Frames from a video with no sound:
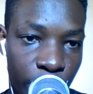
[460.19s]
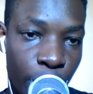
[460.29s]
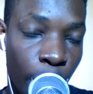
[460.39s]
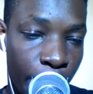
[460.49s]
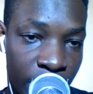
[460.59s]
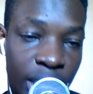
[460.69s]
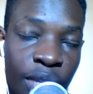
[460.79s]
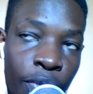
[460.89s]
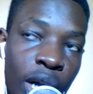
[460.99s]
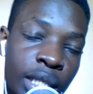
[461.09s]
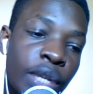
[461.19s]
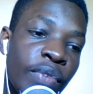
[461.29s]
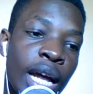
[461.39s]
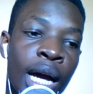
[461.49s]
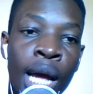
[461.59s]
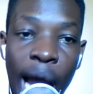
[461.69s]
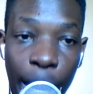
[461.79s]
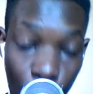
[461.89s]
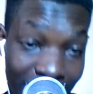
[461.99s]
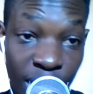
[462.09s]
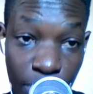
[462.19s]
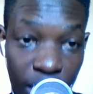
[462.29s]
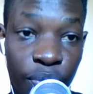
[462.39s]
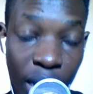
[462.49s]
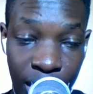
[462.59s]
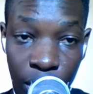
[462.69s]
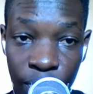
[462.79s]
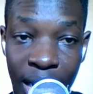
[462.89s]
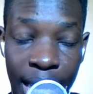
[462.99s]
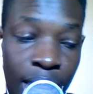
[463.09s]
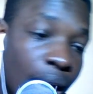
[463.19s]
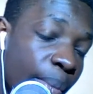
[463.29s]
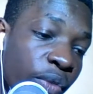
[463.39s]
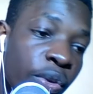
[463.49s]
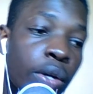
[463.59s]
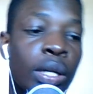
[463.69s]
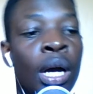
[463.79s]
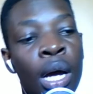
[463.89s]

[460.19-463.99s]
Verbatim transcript: you know possesses for Aston Villa and what he means for Aston Villa in their midfield.